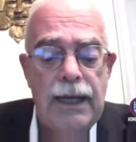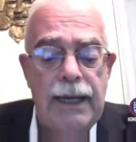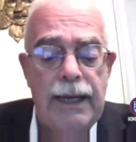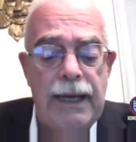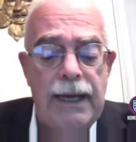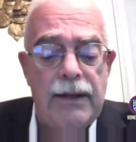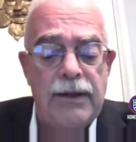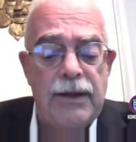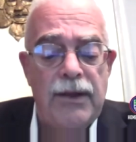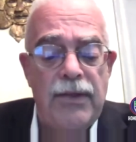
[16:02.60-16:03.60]

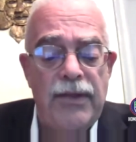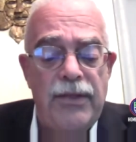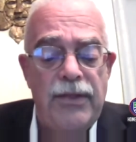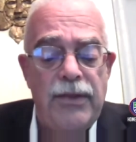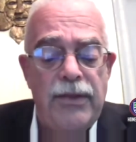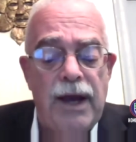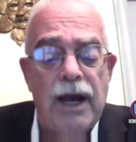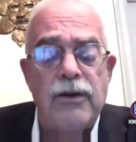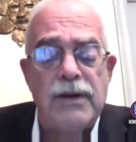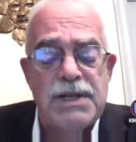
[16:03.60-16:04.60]
and
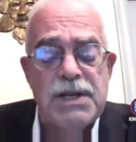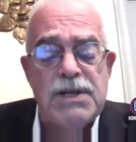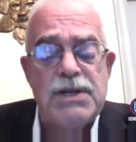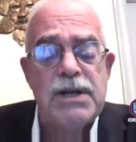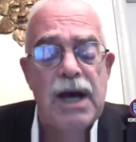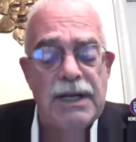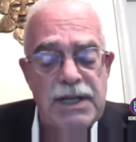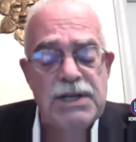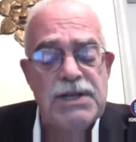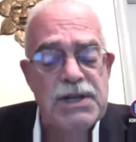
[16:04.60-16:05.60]
IRS's IT
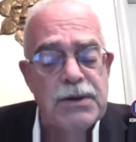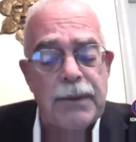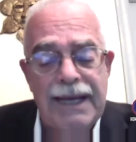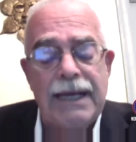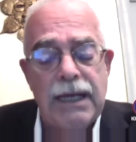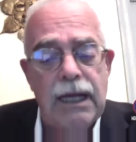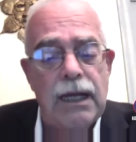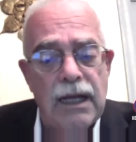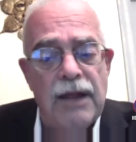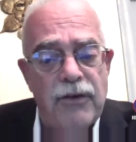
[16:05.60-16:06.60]
system can't
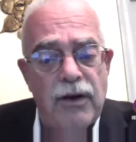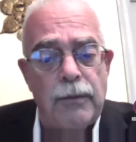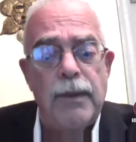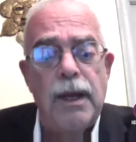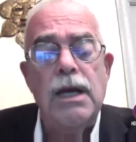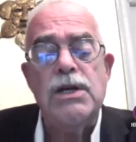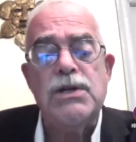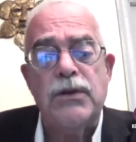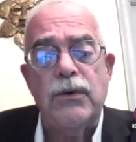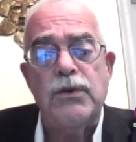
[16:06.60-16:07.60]
handle that volume.
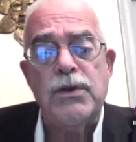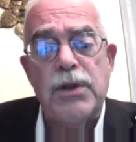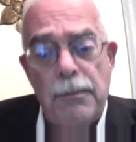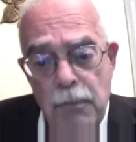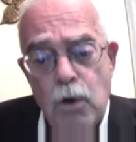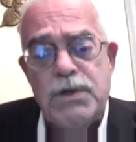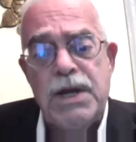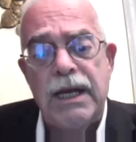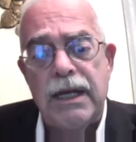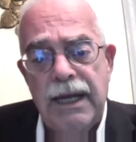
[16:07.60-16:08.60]
So the most
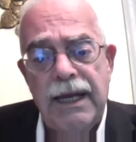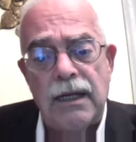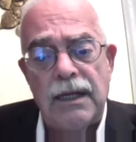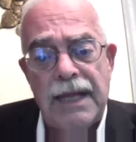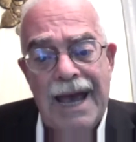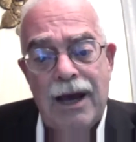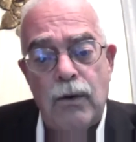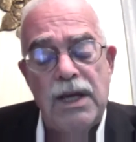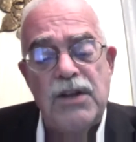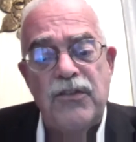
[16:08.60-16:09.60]
it can handle
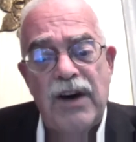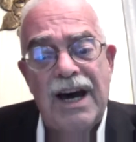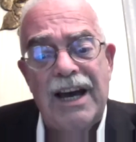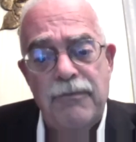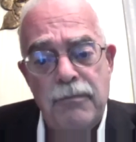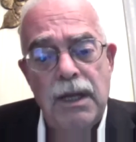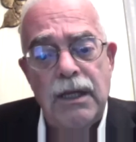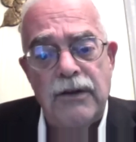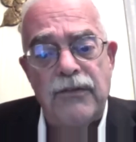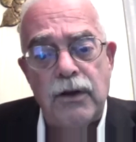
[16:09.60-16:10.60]
now is 5
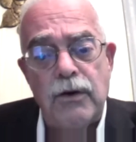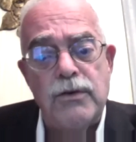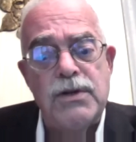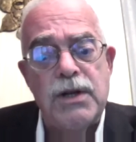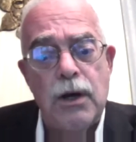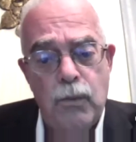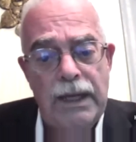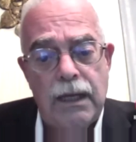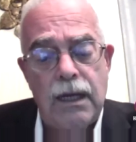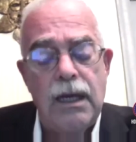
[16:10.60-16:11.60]
million of those a
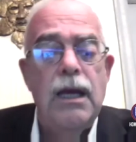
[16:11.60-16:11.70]
week,